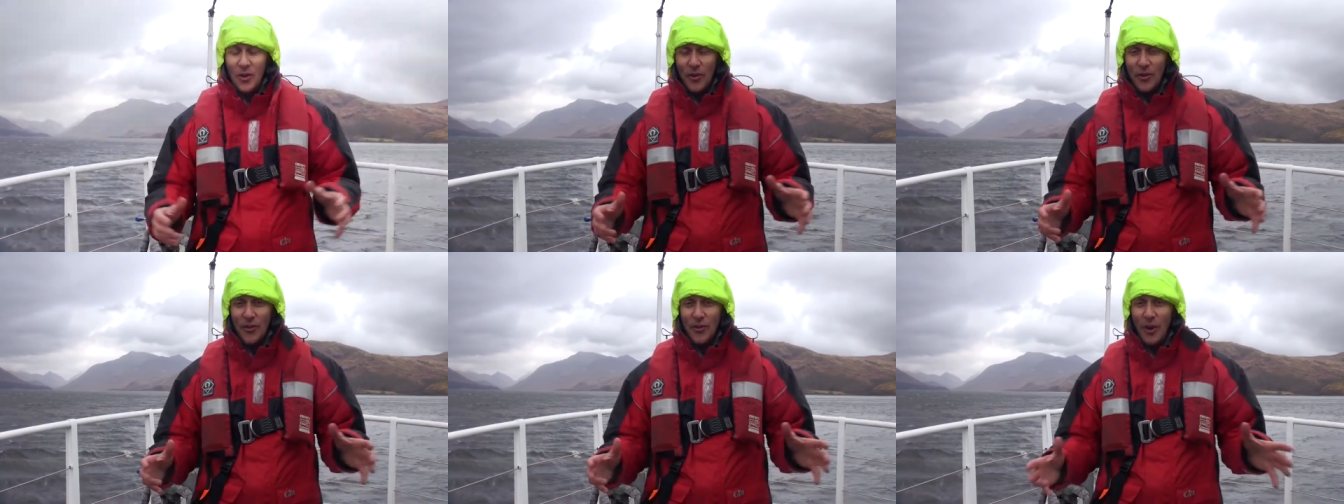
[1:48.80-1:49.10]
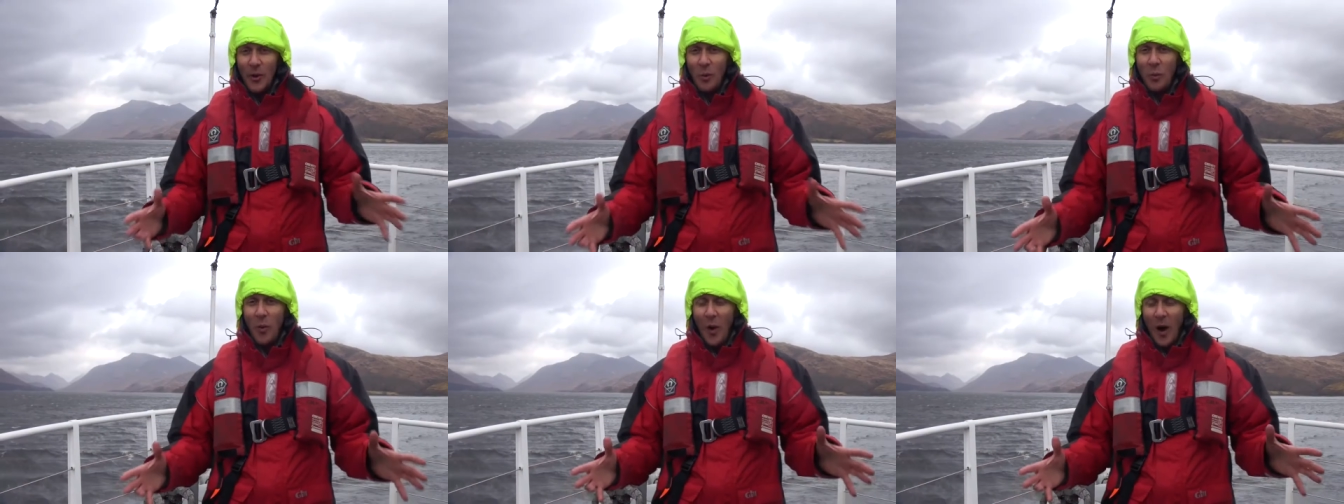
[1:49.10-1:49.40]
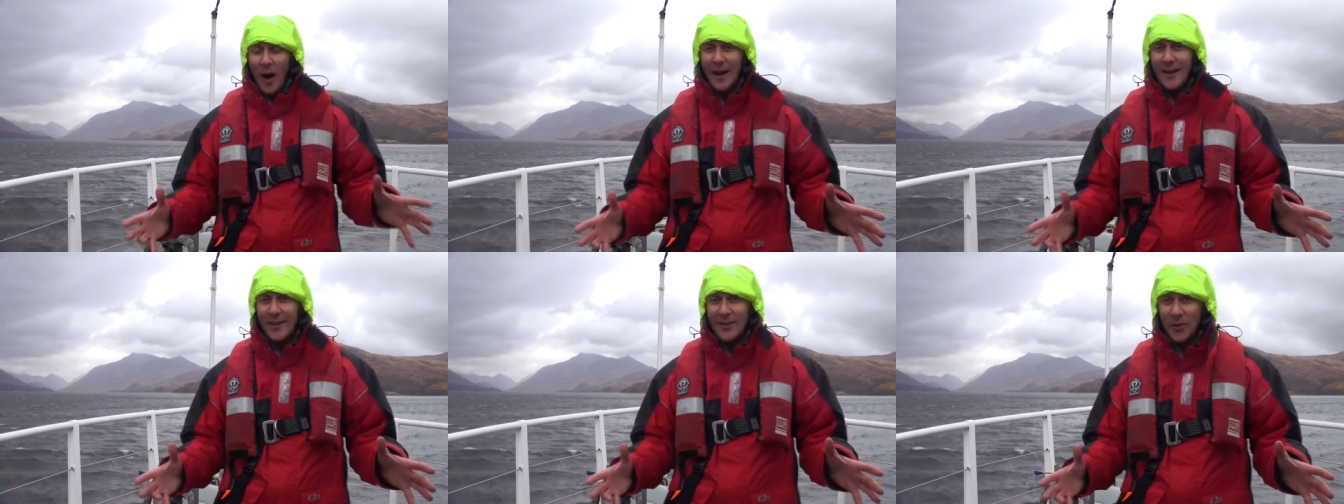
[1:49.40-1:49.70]
So
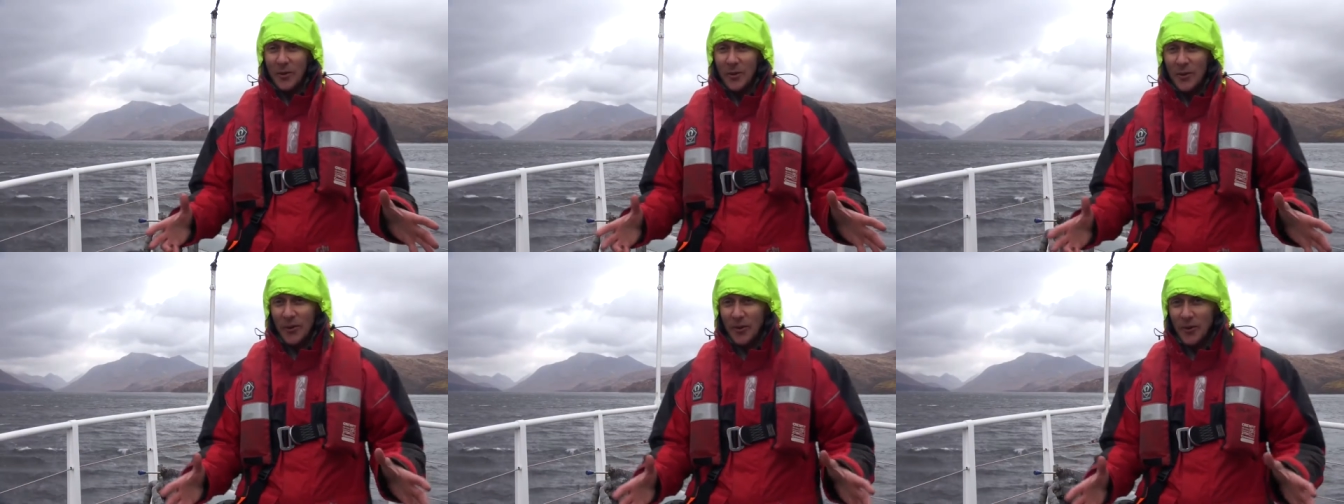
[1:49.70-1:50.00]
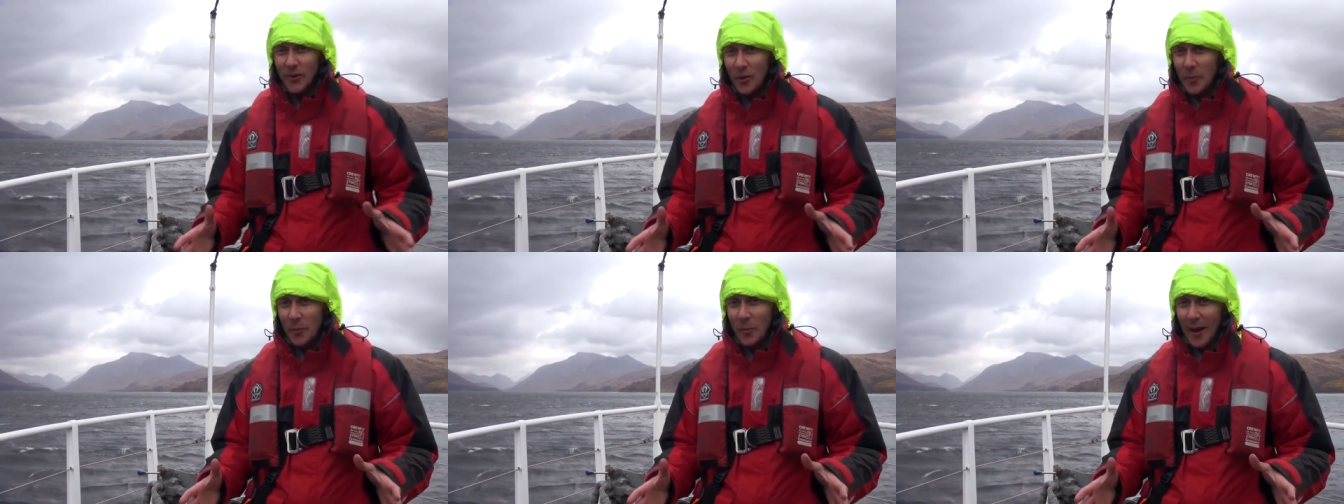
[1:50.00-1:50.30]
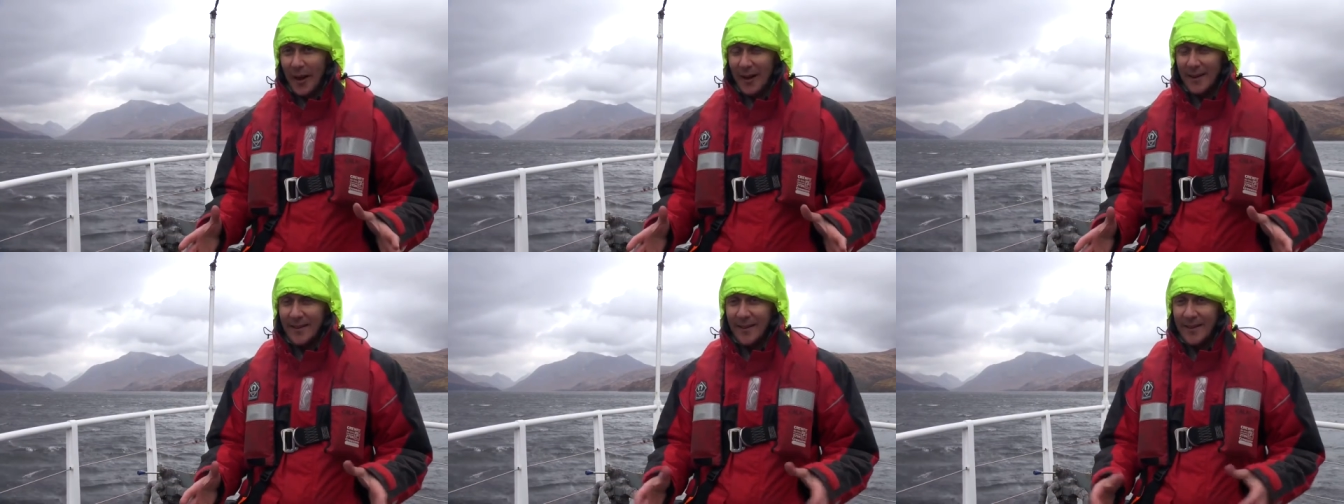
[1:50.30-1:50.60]
why do the
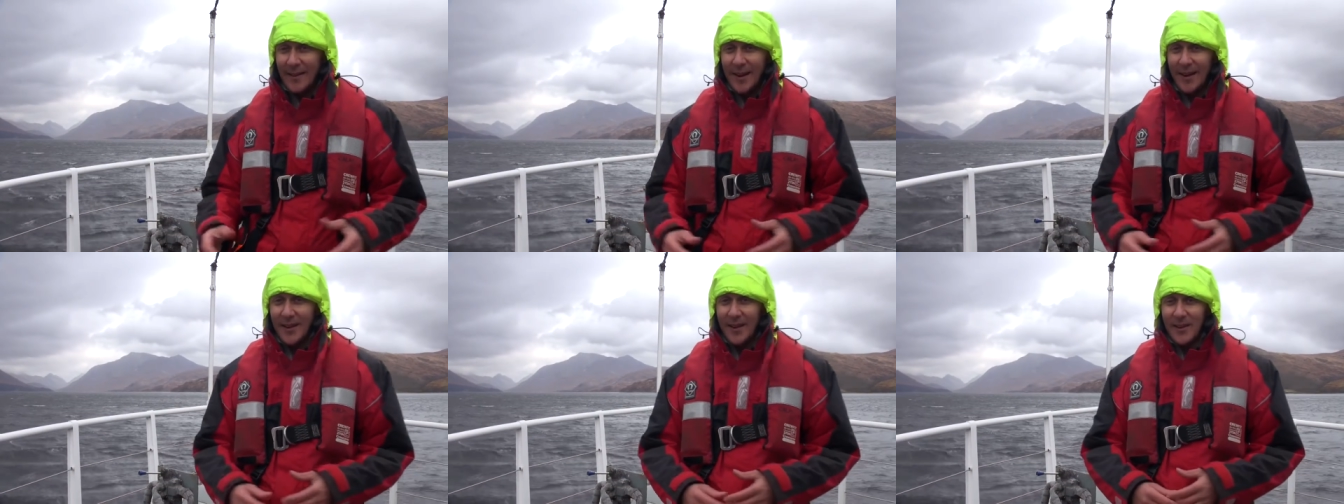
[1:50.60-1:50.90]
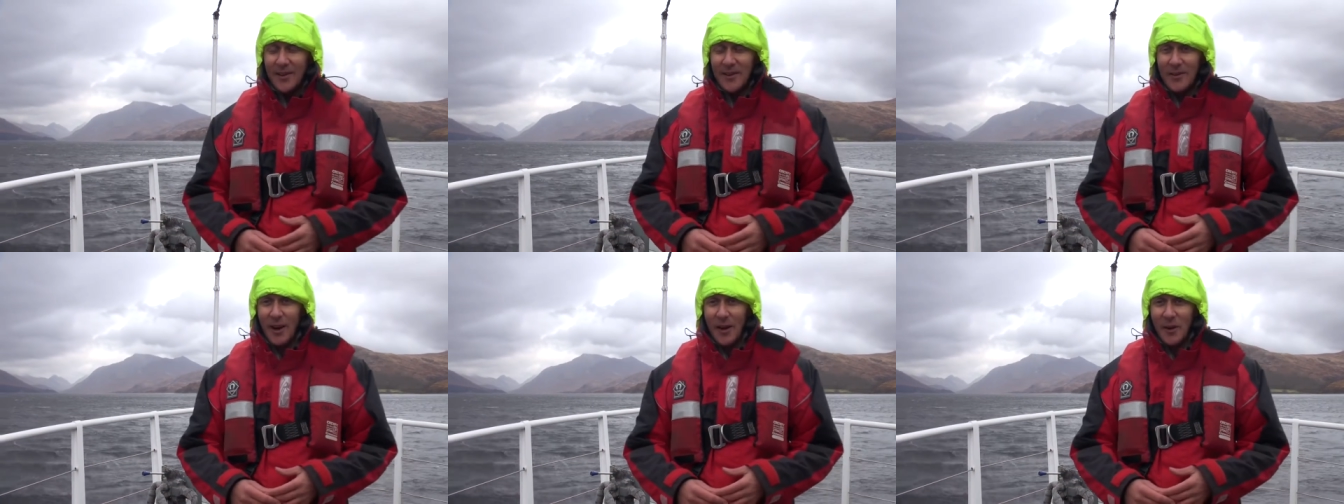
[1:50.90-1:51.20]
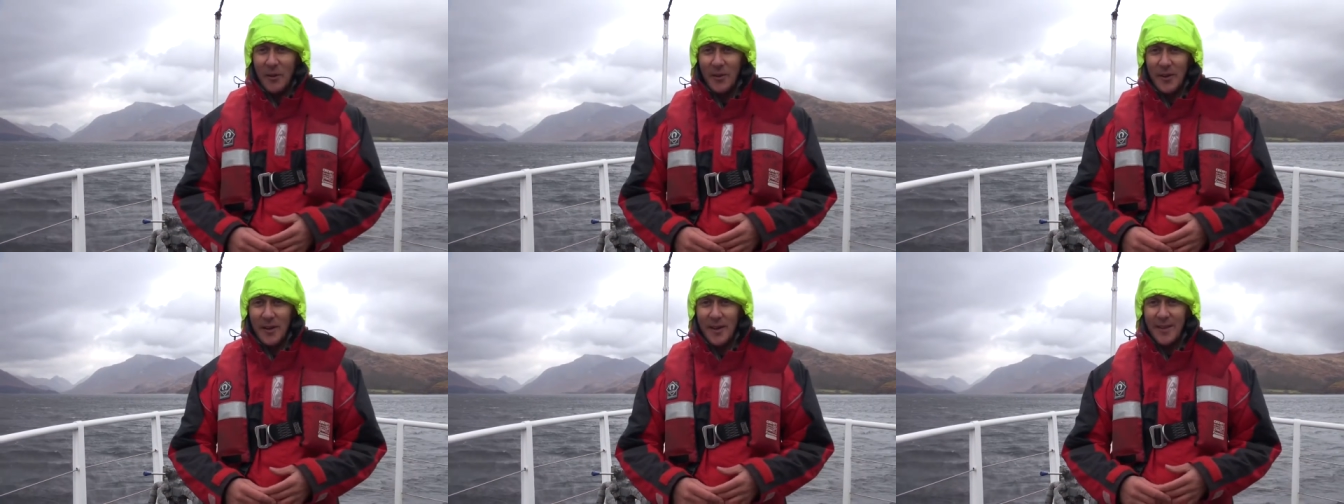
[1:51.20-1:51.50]
zooplankton
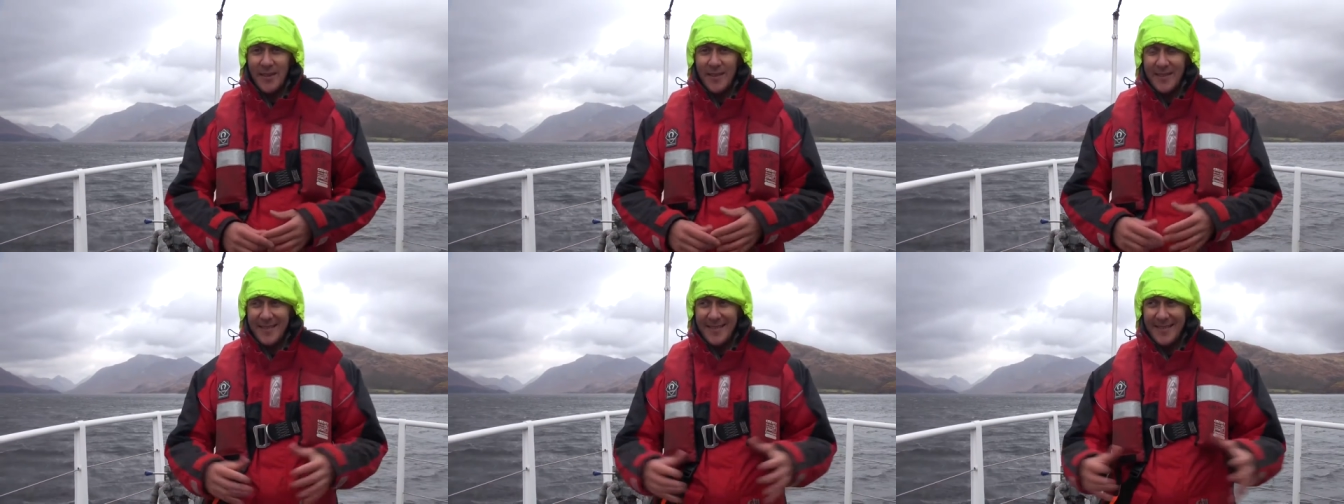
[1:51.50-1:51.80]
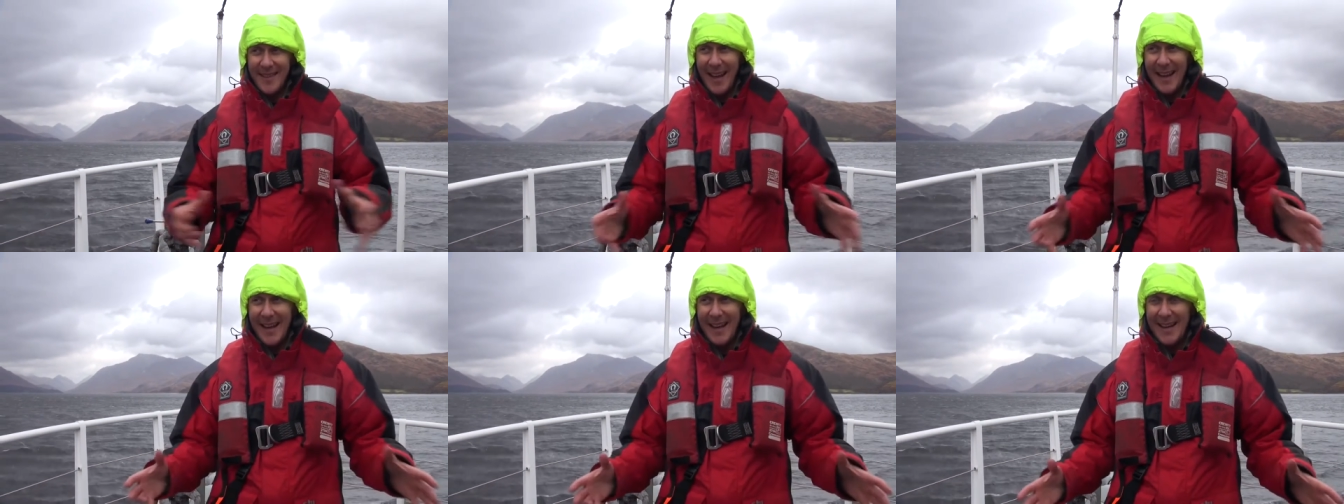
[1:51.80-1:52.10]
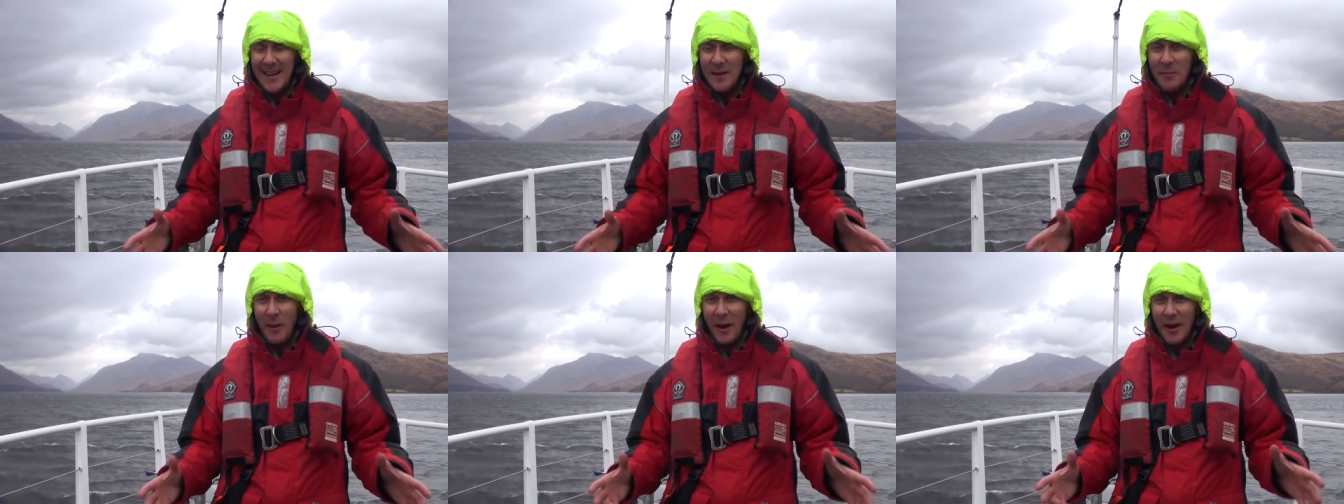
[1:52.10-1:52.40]
undergo these
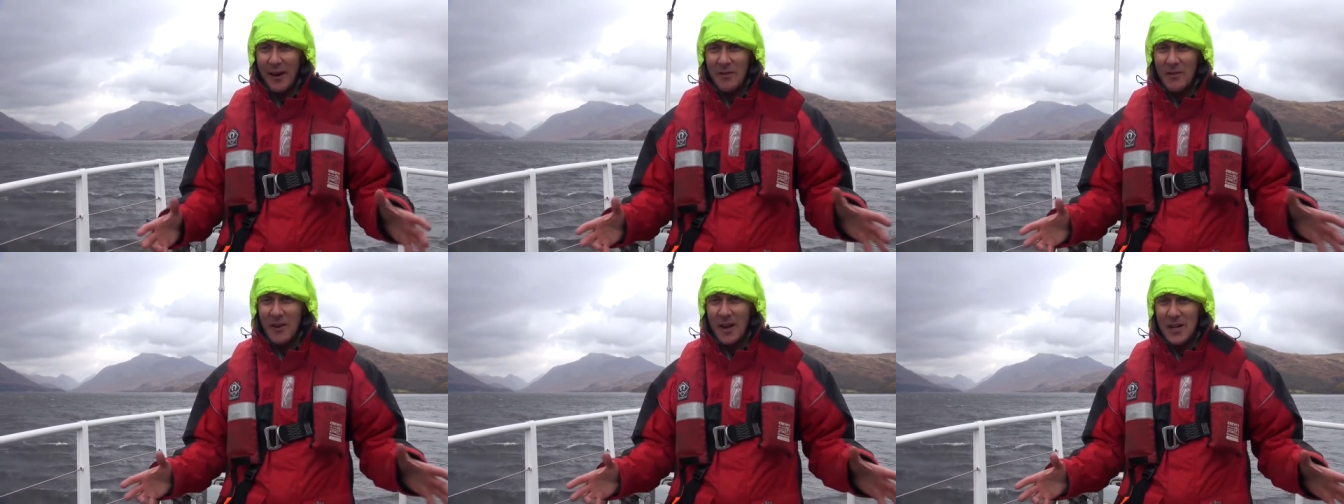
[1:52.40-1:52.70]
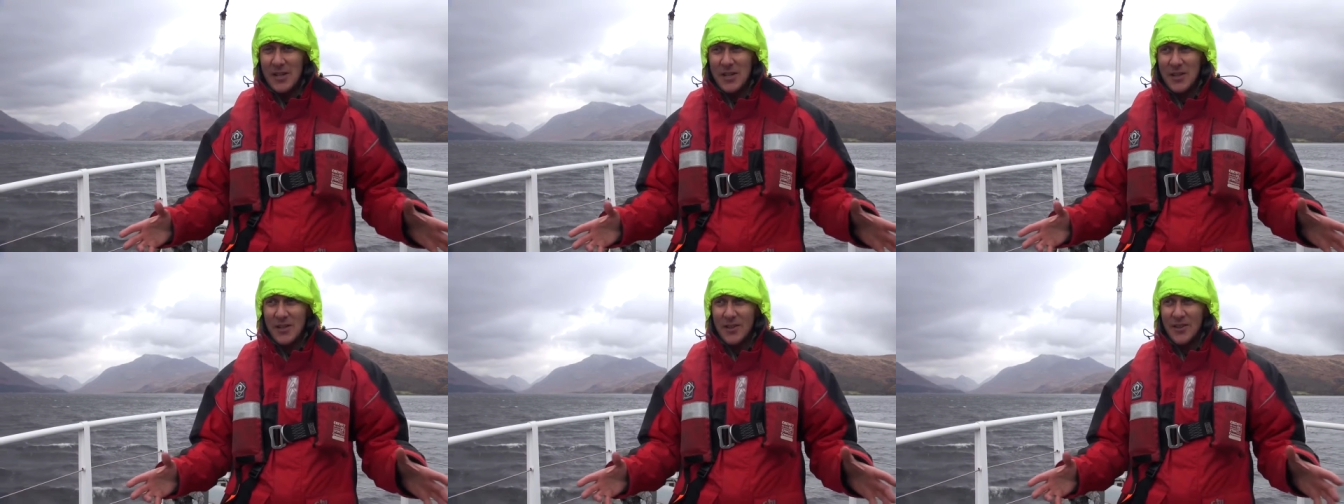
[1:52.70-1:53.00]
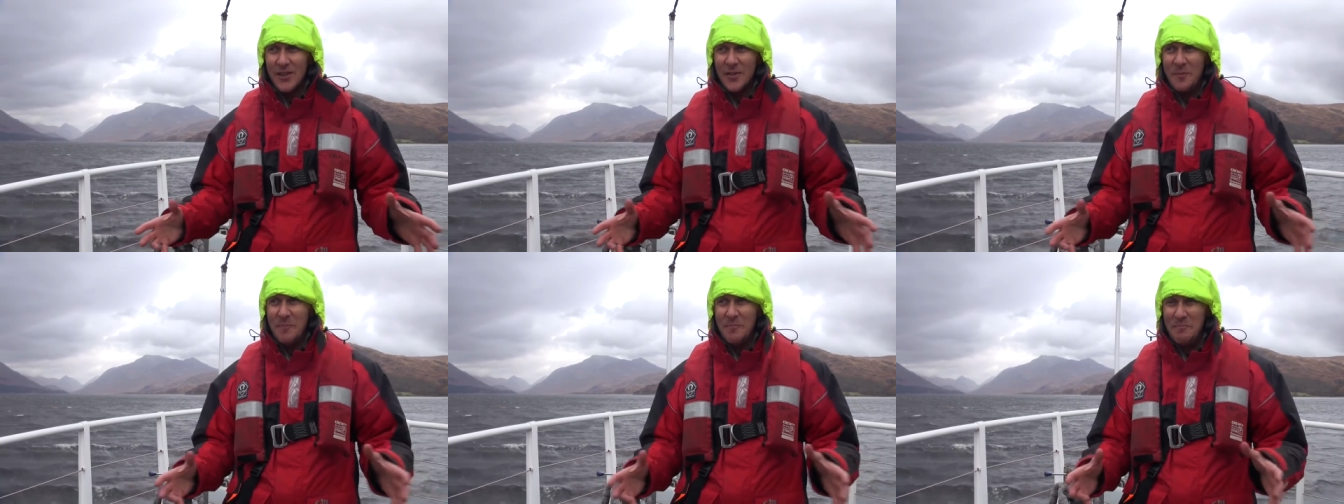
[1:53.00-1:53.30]
daily
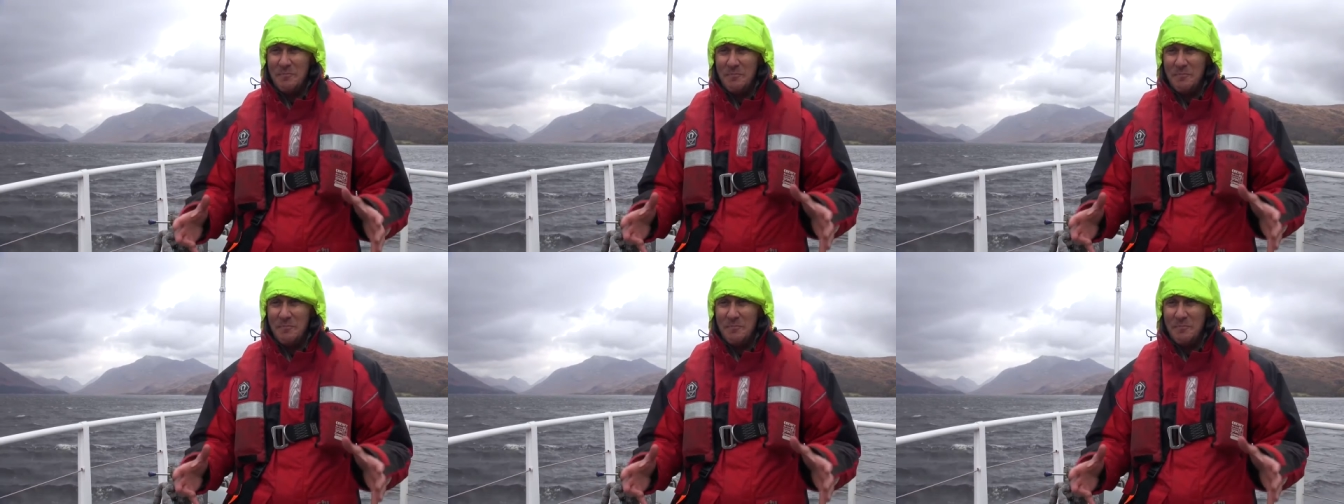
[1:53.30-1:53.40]
migrations,